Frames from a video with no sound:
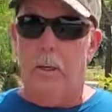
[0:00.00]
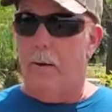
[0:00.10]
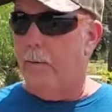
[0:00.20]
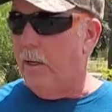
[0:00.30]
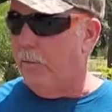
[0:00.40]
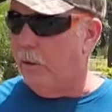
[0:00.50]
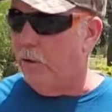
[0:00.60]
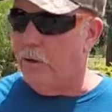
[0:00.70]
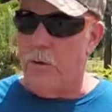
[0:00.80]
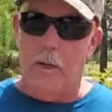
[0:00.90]
everything's going
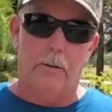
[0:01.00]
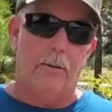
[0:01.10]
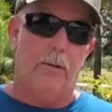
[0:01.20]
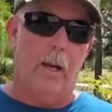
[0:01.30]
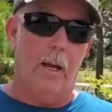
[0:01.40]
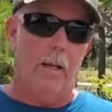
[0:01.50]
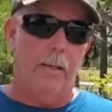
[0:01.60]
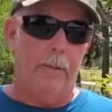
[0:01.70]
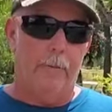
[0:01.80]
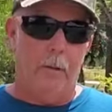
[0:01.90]
to shoot out the side,
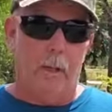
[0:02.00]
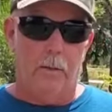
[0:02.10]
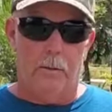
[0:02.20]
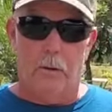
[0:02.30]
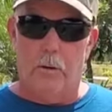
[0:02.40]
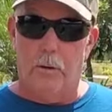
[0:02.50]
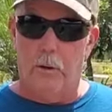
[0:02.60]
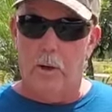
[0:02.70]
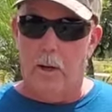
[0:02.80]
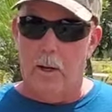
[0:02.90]
and so
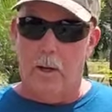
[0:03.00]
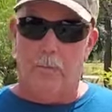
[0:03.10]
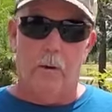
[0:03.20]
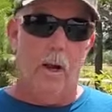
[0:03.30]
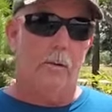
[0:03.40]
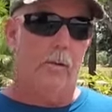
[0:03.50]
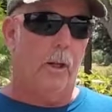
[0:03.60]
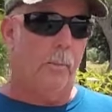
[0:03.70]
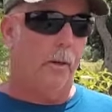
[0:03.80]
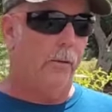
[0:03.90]
you're going to have grass
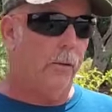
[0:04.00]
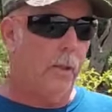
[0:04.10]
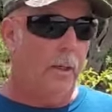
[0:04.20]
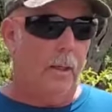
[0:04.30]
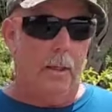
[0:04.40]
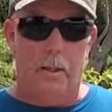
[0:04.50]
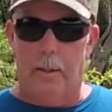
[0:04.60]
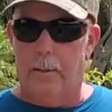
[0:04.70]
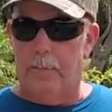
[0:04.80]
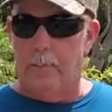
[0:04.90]
clippings
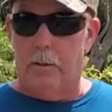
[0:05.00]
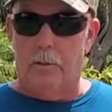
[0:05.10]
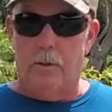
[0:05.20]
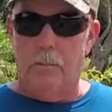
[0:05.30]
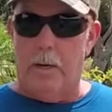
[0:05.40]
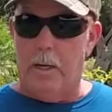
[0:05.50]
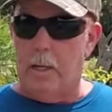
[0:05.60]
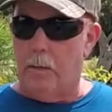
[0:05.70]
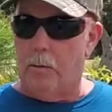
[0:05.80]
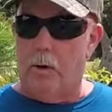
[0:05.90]
that you may
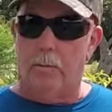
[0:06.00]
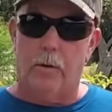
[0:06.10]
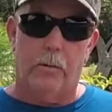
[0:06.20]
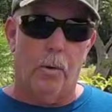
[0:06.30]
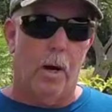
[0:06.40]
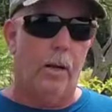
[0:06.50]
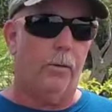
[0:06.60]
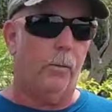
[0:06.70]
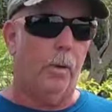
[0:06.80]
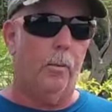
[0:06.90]
need to go over it
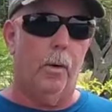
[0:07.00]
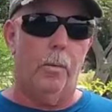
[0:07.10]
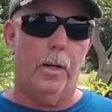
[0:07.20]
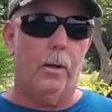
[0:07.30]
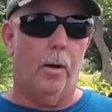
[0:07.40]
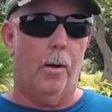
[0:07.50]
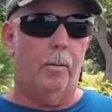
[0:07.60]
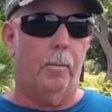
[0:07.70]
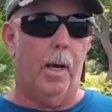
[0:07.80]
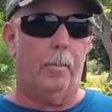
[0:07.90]
twice, or what we call
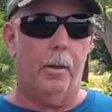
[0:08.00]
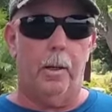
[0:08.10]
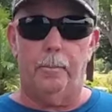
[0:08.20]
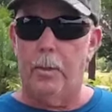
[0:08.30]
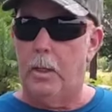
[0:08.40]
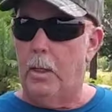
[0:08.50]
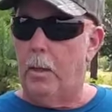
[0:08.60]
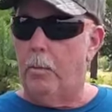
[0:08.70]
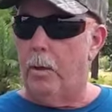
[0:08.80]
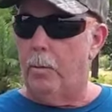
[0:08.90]
mopping up,
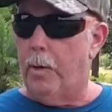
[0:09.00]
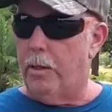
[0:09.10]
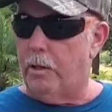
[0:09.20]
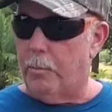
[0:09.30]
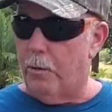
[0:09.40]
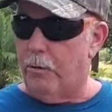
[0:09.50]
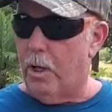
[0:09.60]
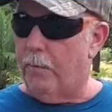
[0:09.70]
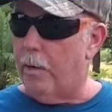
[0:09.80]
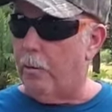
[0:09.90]
where we just push
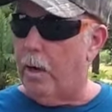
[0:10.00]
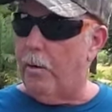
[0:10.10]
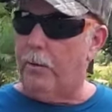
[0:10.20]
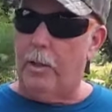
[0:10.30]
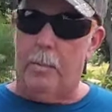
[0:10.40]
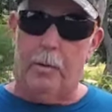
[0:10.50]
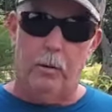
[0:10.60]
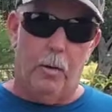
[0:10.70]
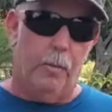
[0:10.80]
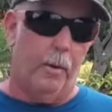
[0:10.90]
all of our grass
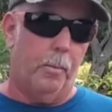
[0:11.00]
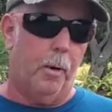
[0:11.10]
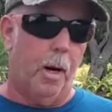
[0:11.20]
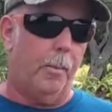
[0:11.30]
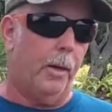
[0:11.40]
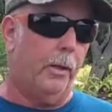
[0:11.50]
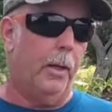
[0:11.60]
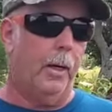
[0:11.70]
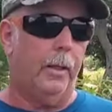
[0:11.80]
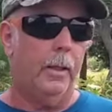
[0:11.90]
clippings over to the property
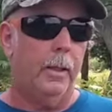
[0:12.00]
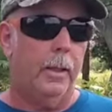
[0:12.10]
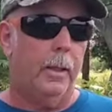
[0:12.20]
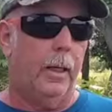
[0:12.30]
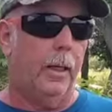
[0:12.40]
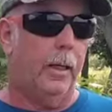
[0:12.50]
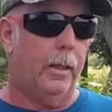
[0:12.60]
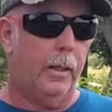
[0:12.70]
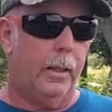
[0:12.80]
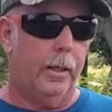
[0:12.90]
line and